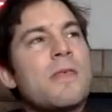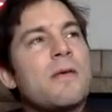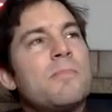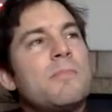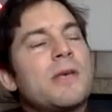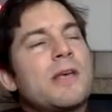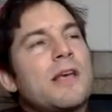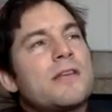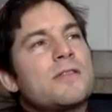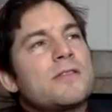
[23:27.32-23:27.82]

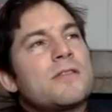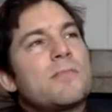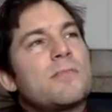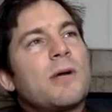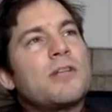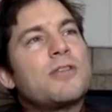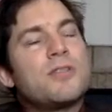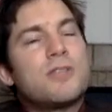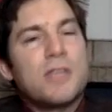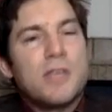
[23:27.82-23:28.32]
because it's a
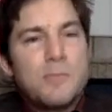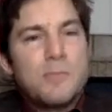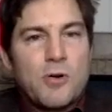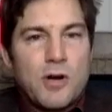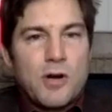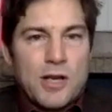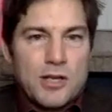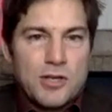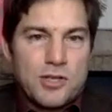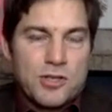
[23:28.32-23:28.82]
much
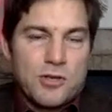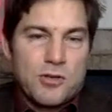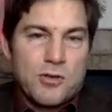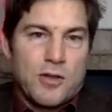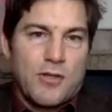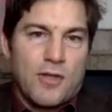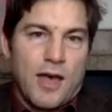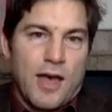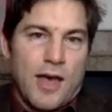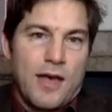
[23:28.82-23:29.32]
deeper issue
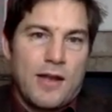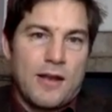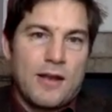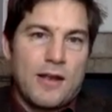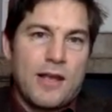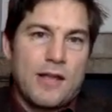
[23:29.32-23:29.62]
than that.